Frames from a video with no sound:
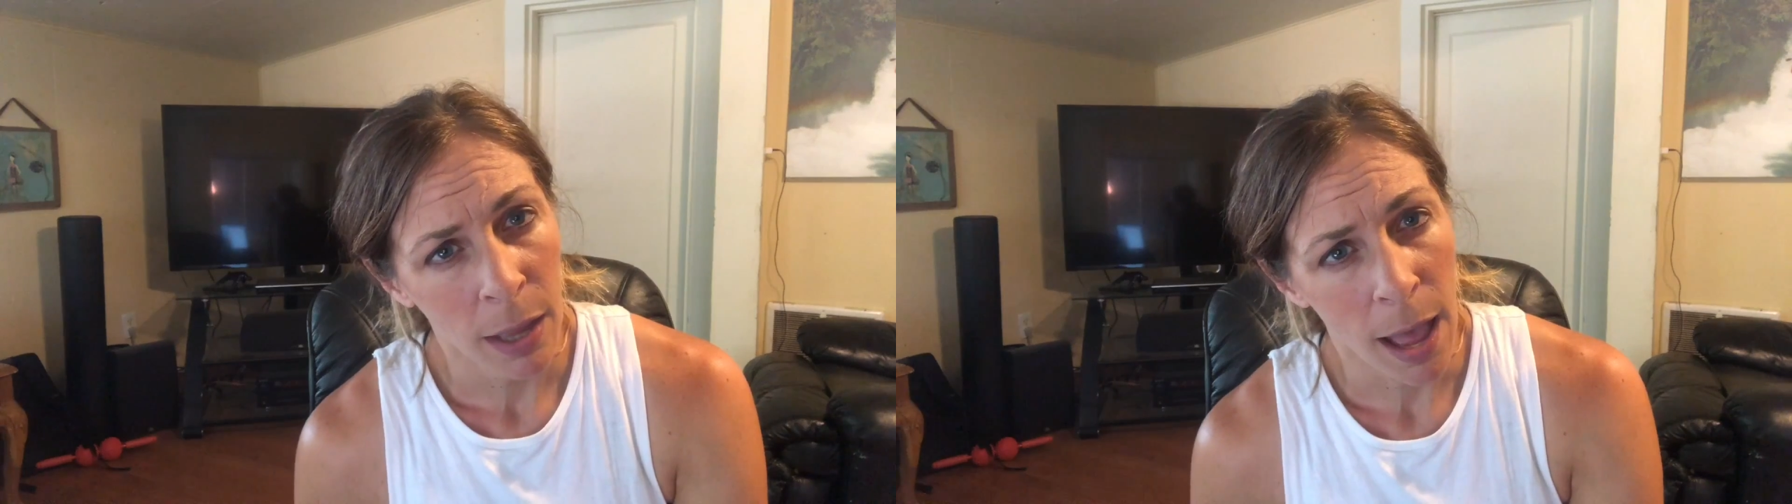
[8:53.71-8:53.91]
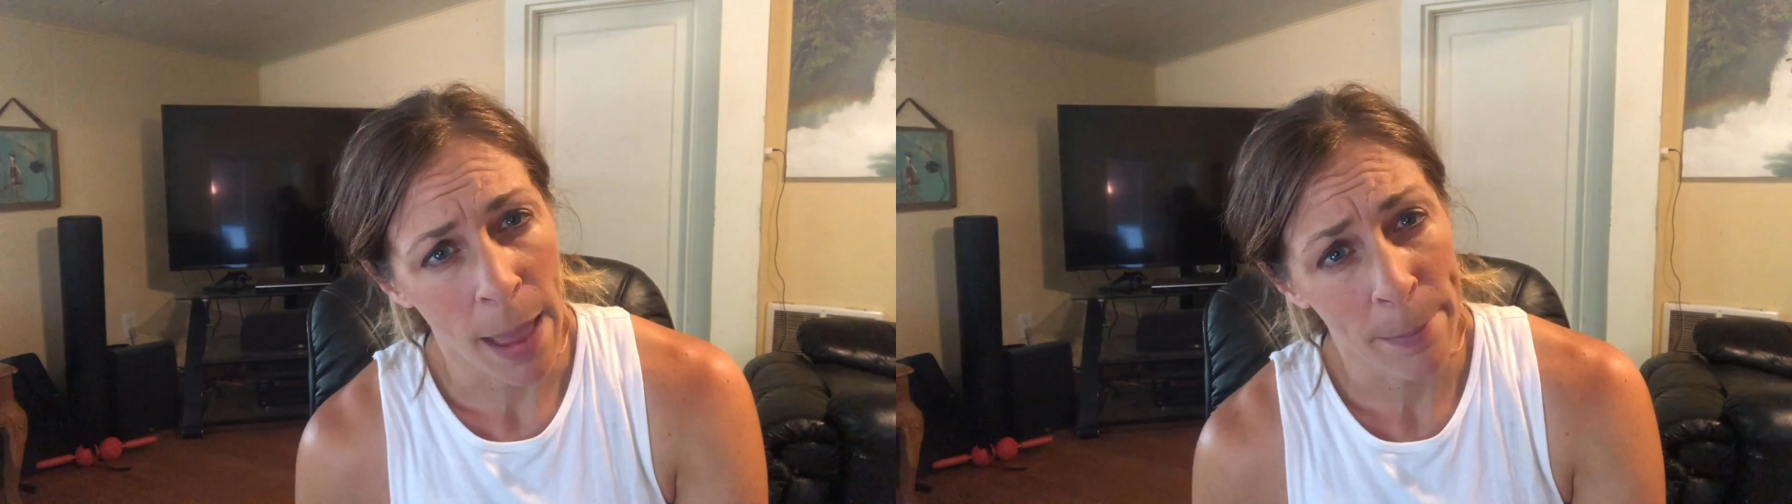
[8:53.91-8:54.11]

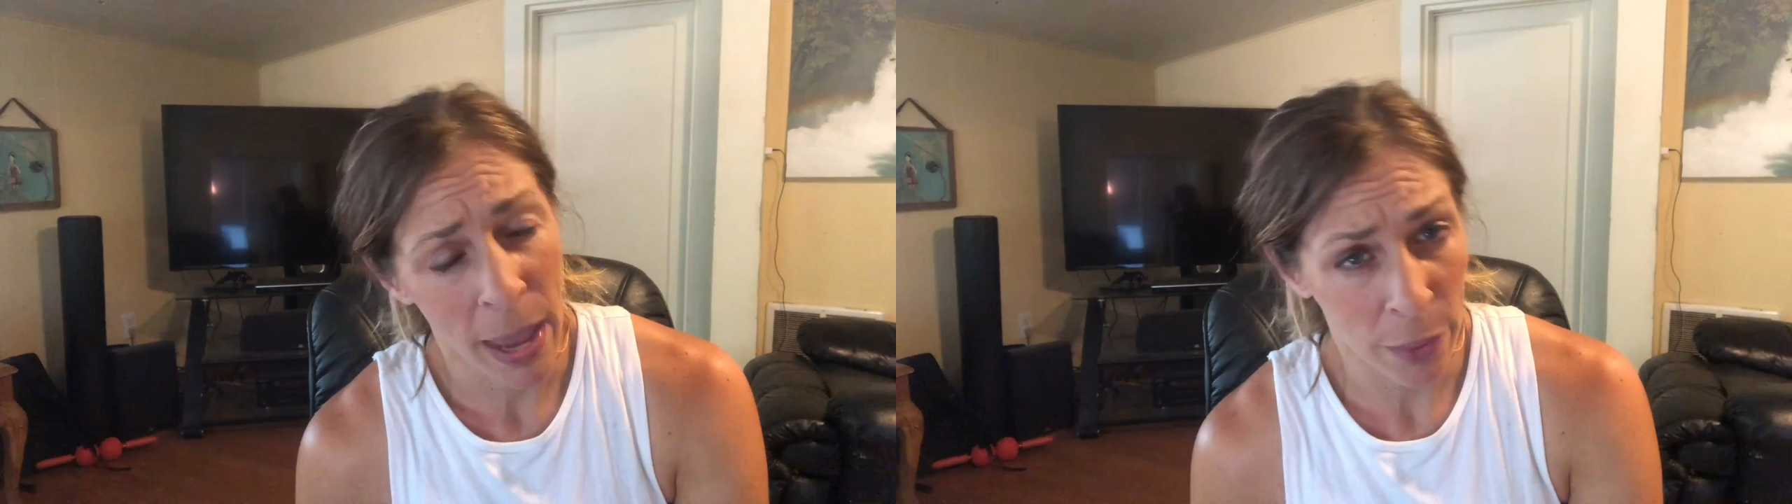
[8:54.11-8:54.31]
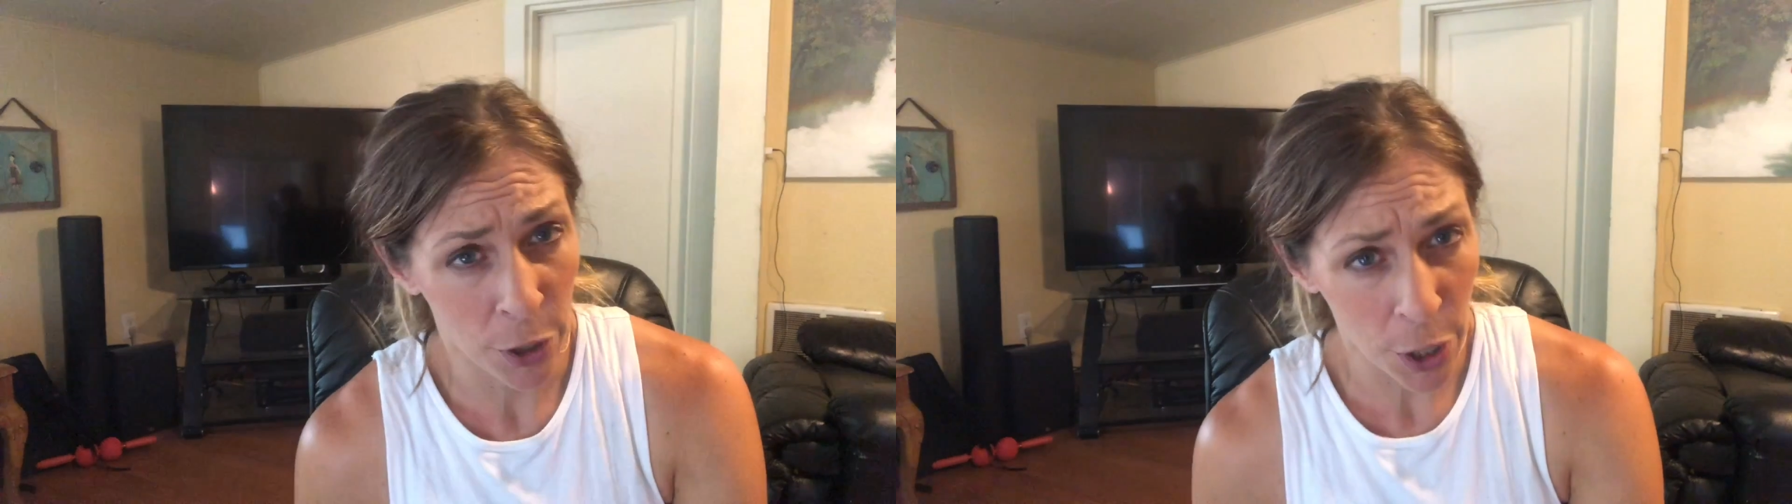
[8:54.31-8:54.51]
I'm
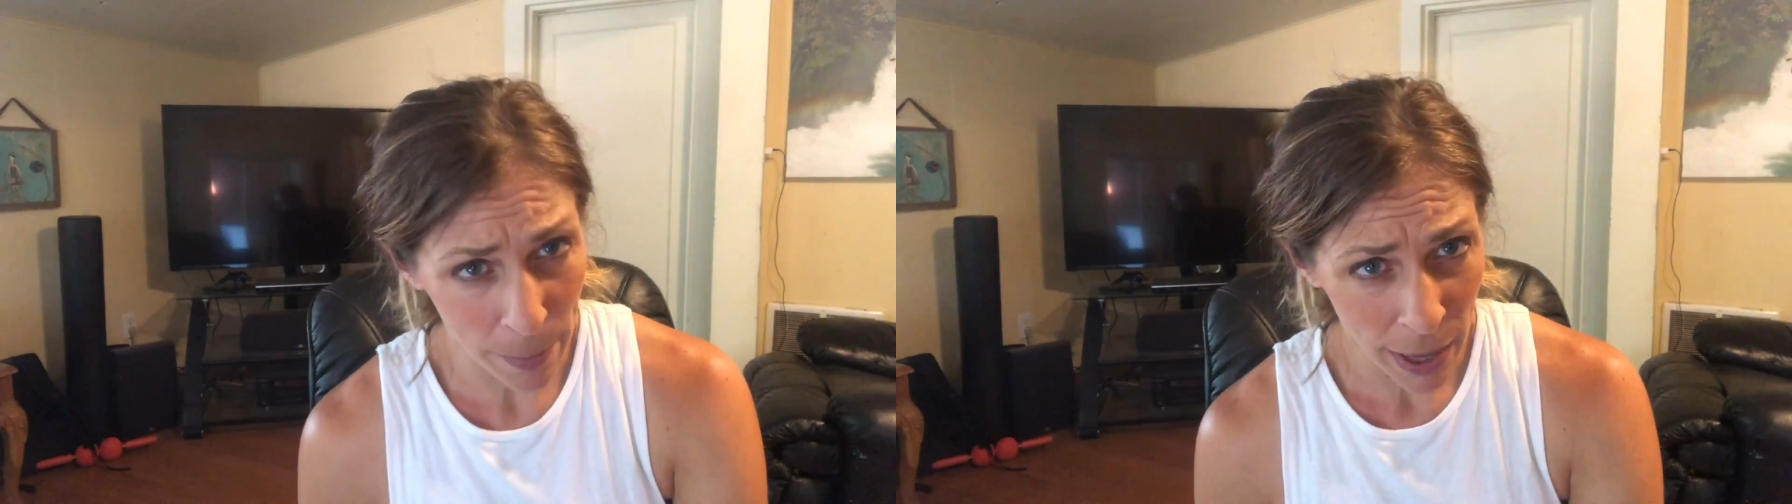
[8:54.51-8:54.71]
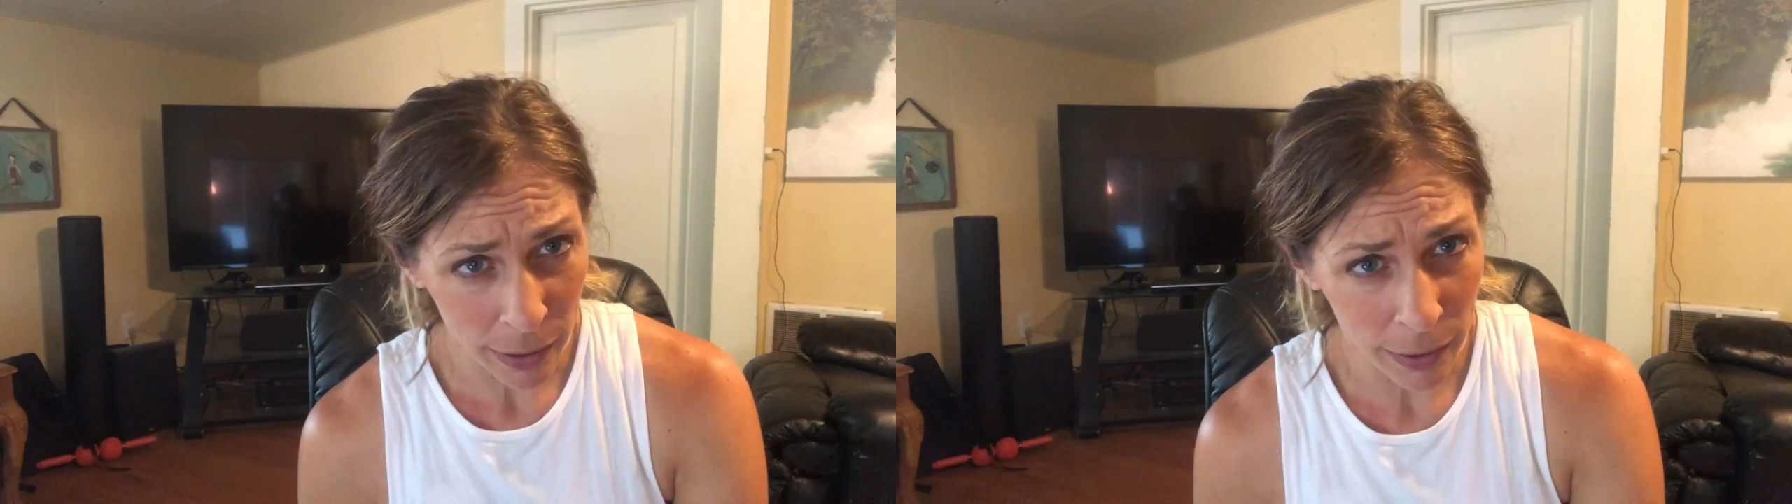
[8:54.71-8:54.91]
Heather
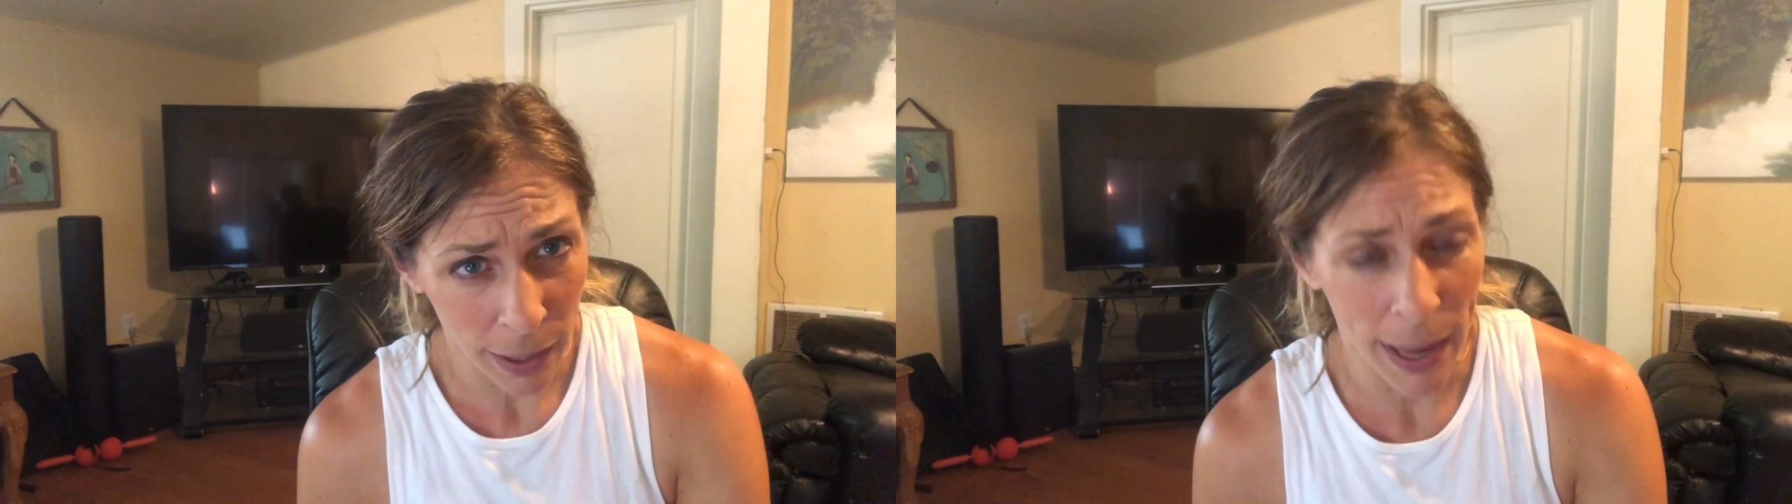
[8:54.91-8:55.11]
Herbeck,